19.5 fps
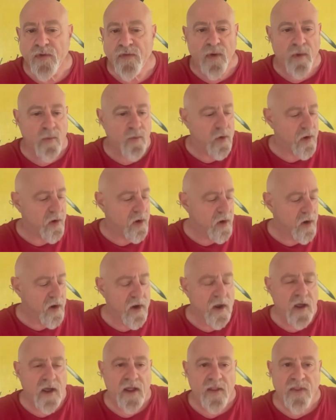what we're
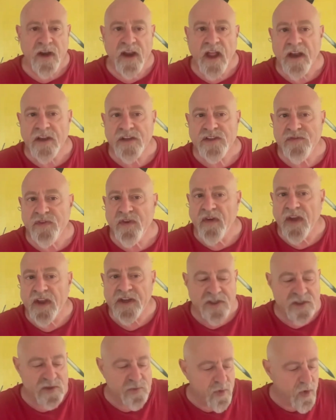the kinds of
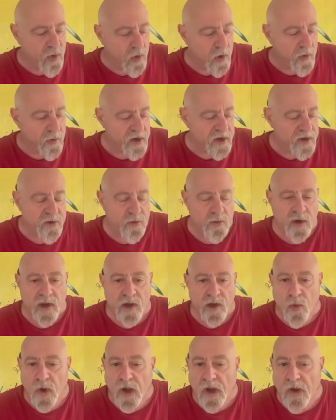devices we're already doing and
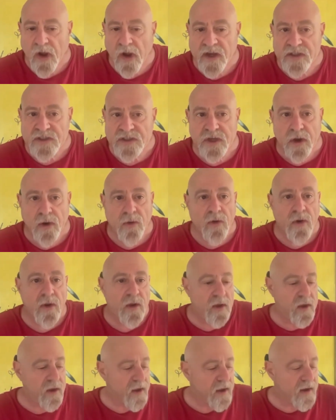wearing. So
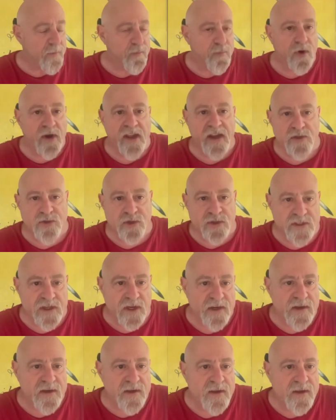pretty interesting.